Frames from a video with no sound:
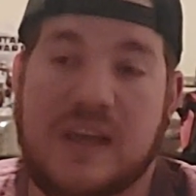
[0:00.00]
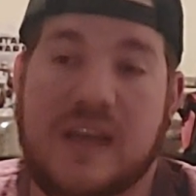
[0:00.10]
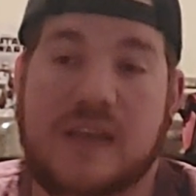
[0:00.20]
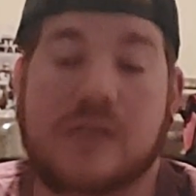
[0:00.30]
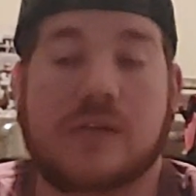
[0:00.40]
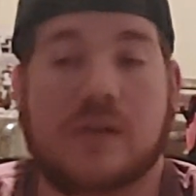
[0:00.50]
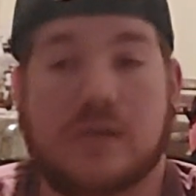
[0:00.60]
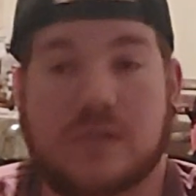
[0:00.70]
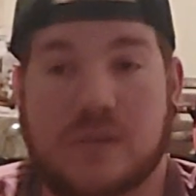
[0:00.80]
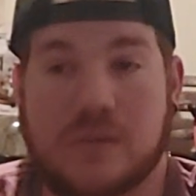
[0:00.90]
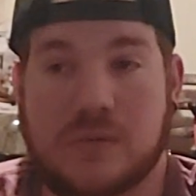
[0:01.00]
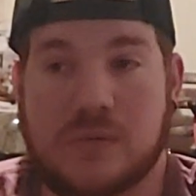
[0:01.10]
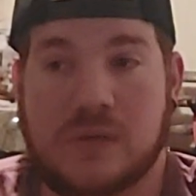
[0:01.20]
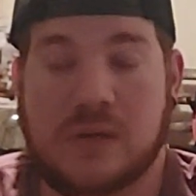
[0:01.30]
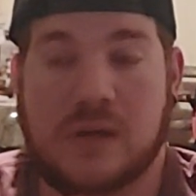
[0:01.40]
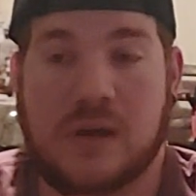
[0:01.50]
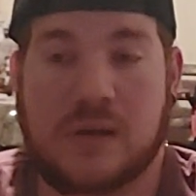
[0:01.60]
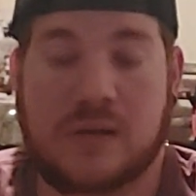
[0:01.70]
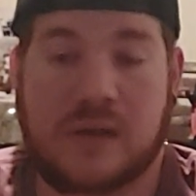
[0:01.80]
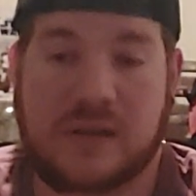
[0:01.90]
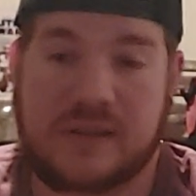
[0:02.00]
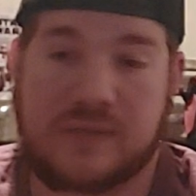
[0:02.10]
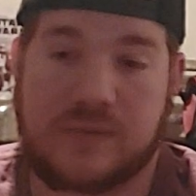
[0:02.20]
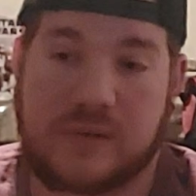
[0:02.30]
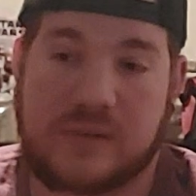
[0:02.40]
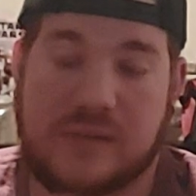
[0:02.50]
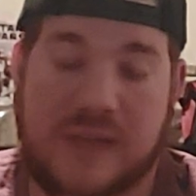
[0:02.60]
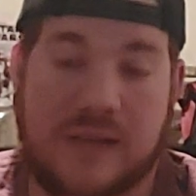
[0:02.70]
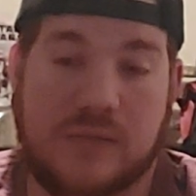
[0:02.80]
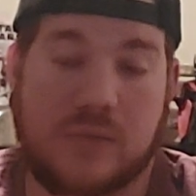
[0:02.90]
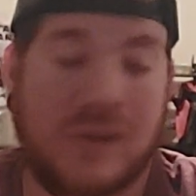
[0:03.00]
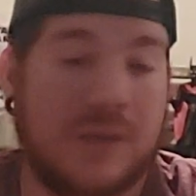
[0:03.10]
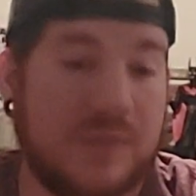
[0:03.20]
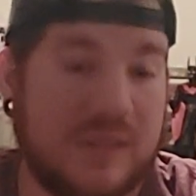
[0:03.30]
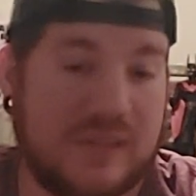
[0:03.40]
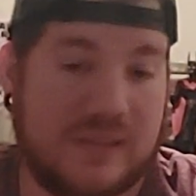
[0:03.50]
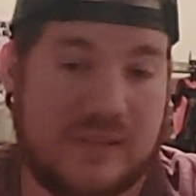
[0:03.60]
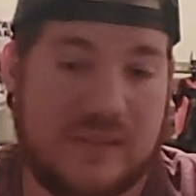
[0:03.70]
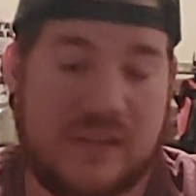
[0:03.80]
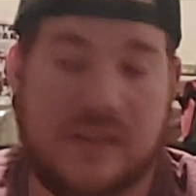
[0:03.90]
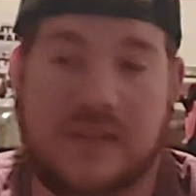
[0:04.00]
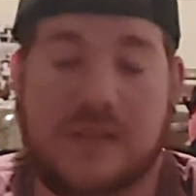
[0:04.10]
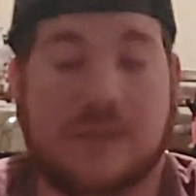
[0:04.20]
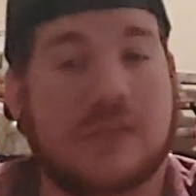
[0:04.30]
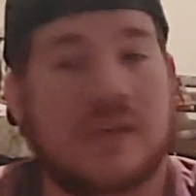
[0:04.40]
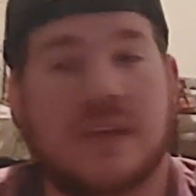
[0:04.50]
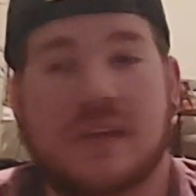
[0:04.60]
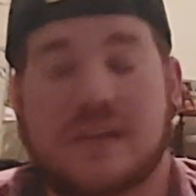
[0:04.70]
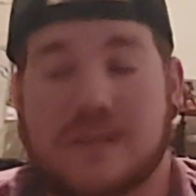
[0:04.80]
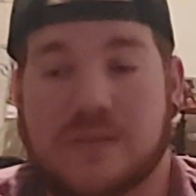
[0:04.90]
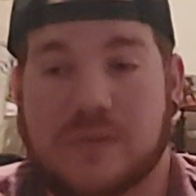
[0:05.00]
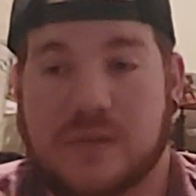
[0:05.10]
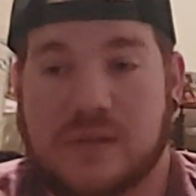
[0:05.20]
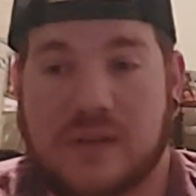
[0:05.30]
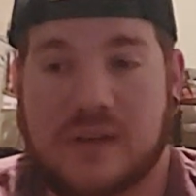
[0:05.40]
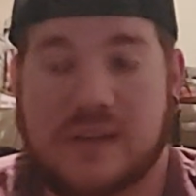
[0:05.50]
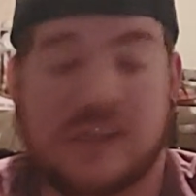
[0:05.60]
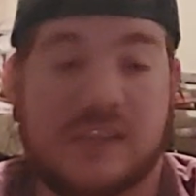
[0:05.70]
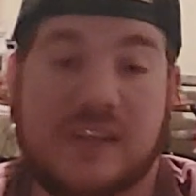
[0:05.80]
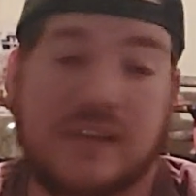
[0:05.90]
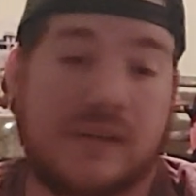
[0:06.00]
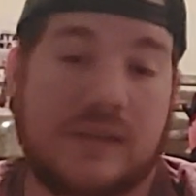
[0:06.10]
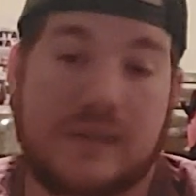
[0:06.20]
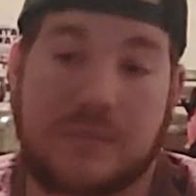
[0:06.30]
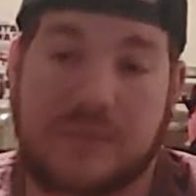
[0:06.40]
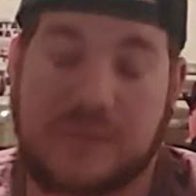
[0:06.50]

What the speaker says: And you can also unlock different like weapons, and there's different extended clip